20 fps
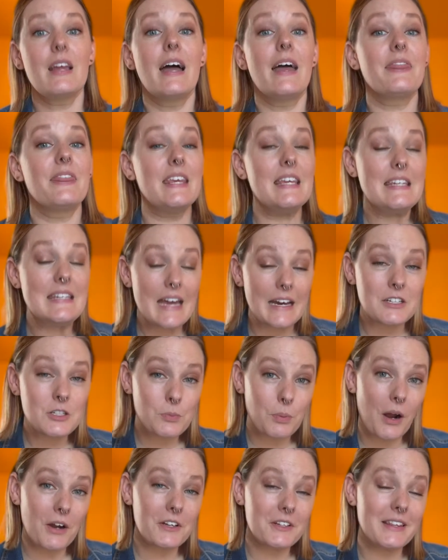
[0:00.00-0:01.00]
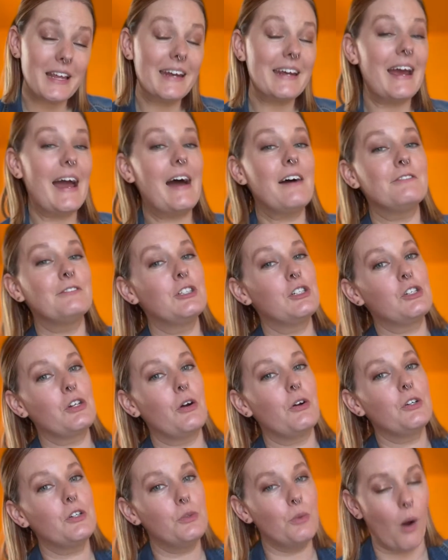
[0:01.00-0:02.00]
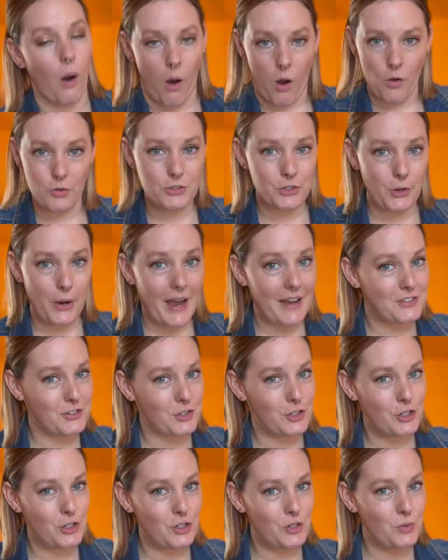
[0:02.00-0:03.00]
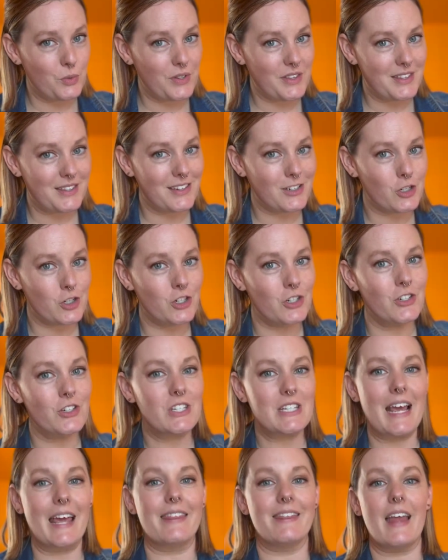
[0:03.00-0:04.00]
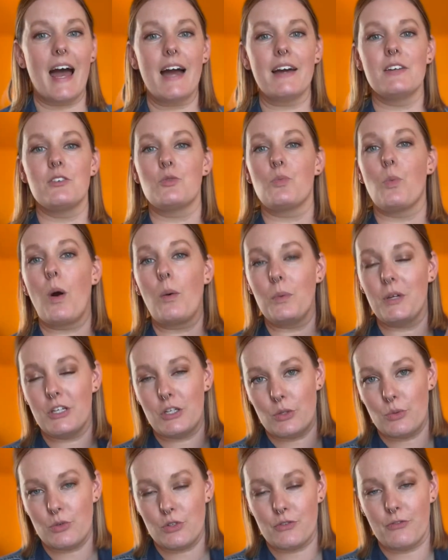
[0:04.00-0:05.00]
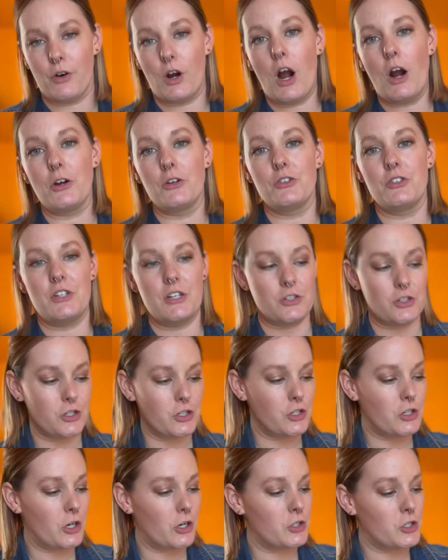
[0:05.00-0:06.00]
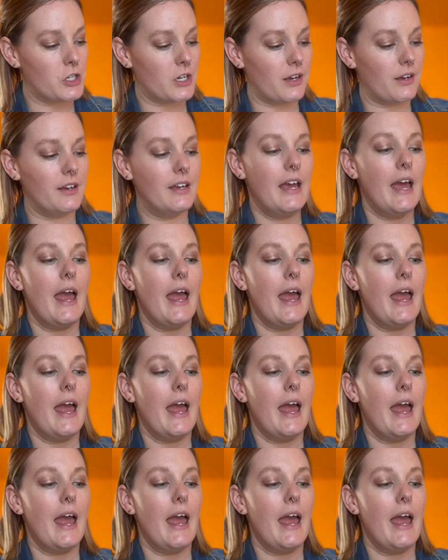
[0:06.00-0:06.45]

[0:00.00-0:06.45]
The next product that I have to show you also has to do with dishes, and that is what we use for our dish detergent.